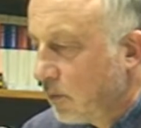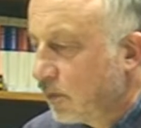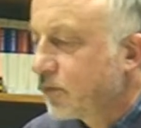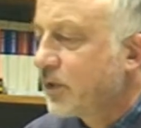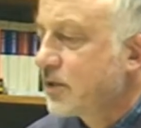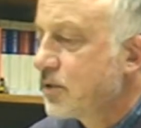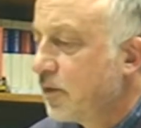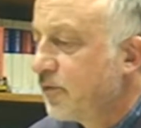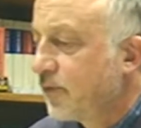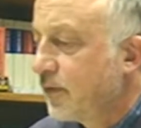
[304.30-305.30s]
whole structure
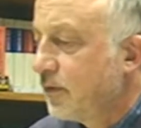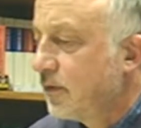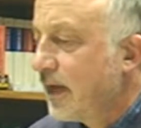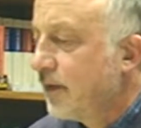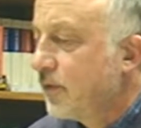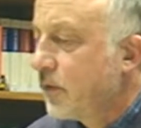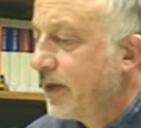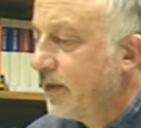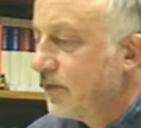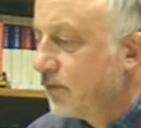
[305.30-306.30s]
of the ArVO
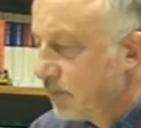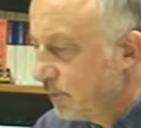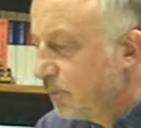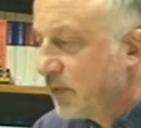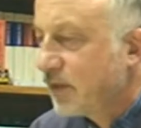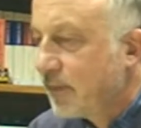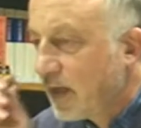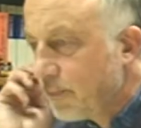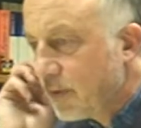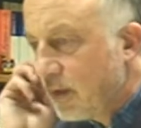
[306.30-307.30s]
is
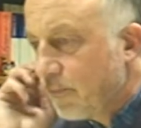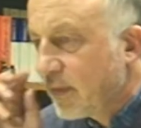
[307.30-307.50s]
bottom-up,